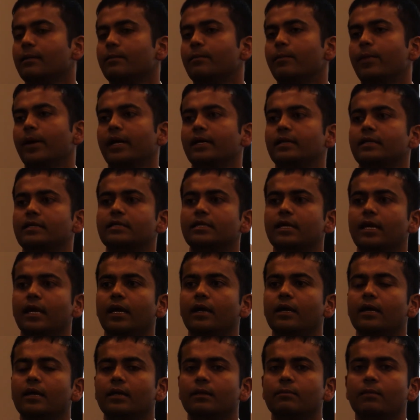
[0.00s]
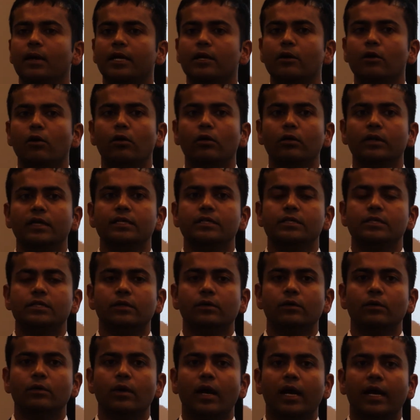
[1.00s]
but my goal is
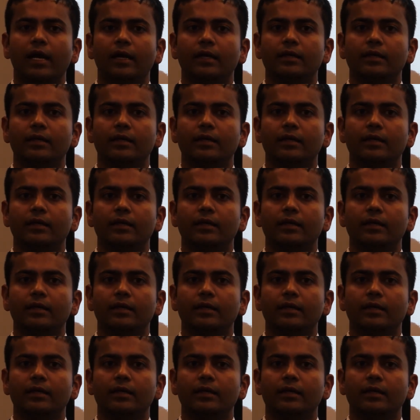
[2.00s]
to